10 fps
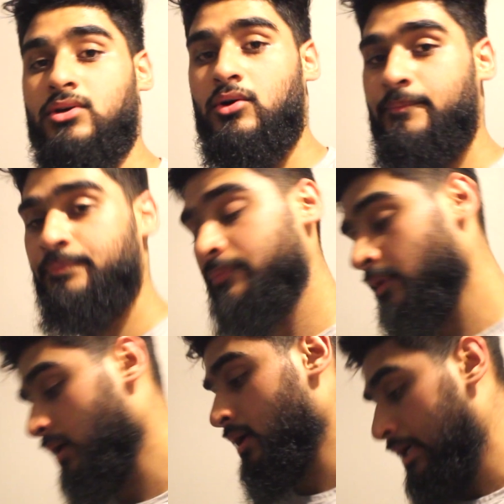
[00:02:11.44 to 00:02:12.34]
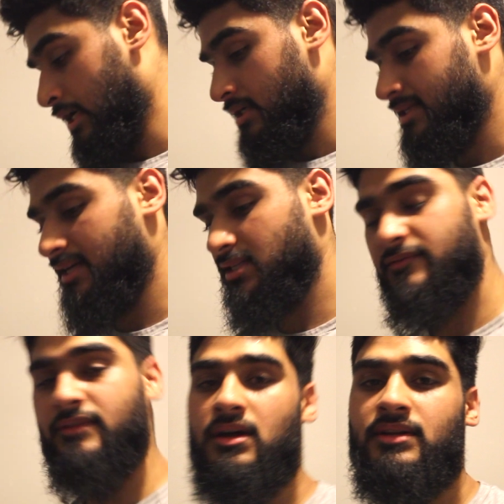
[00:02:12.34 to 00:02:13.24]
so said
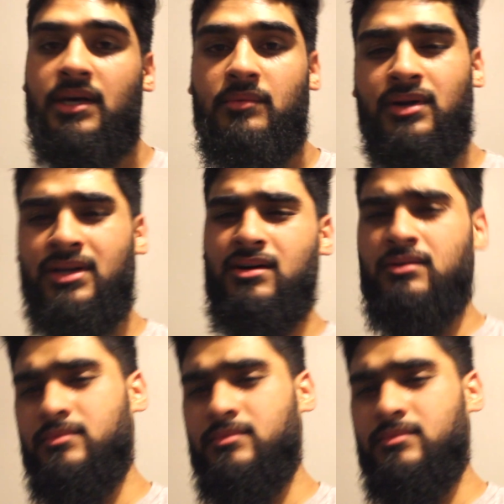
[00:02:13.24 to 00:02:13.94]
iftar time right now.